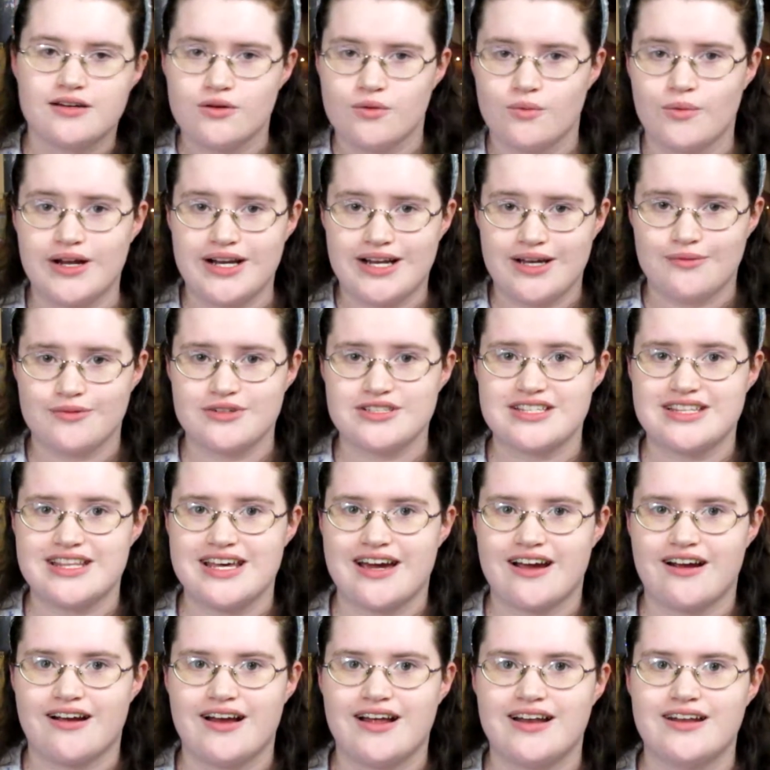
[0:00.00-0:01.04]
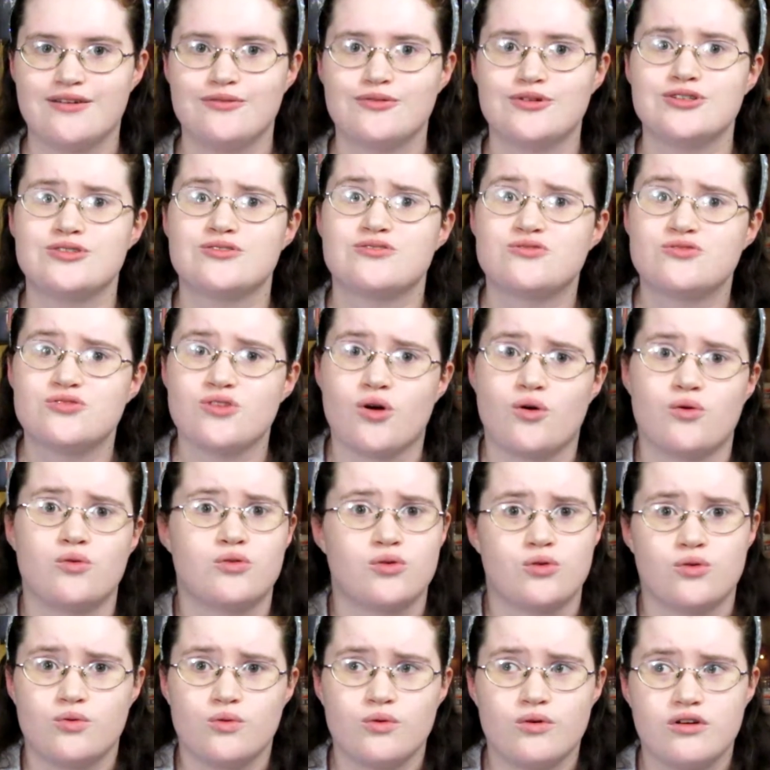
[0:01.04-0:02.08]
when it was there, and it was so
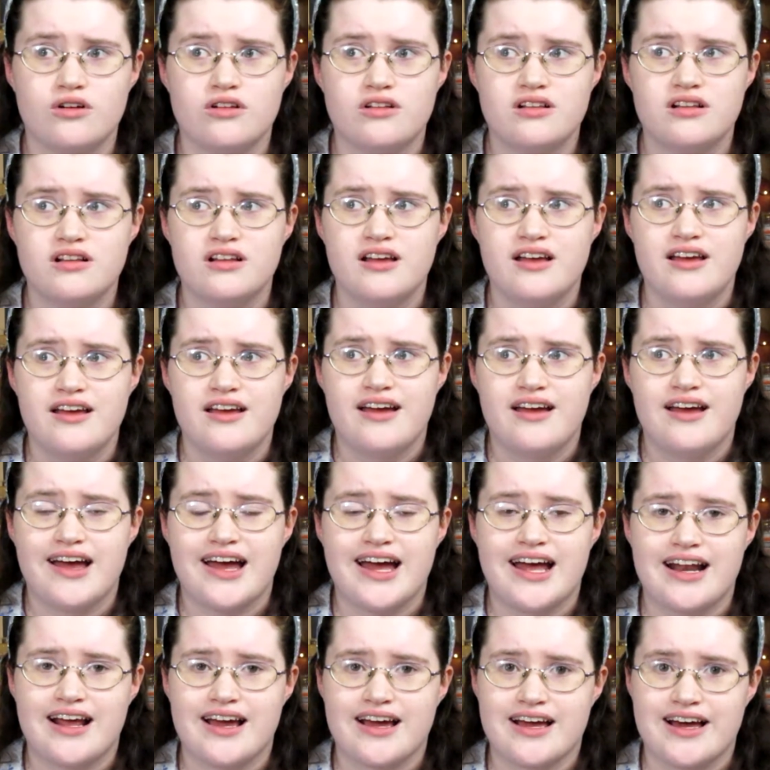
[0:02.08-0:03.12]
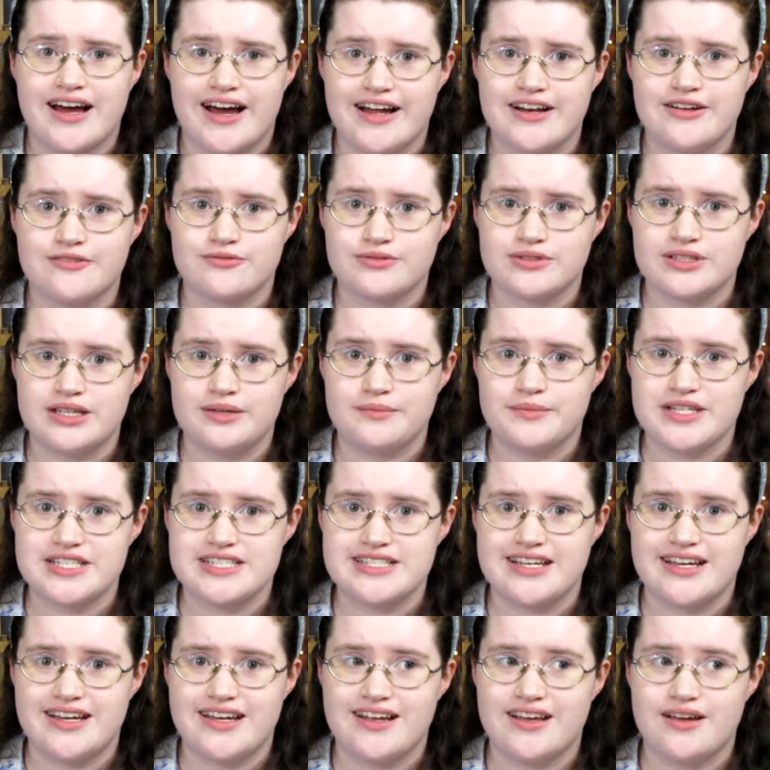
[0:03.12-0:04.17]
cool and I kind of really
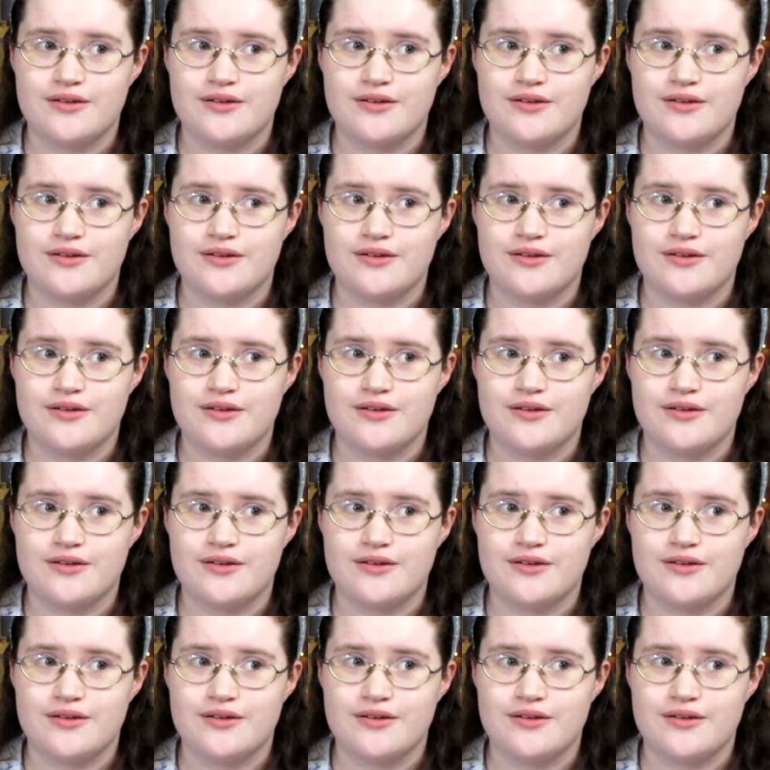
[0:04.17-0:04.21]
miss it.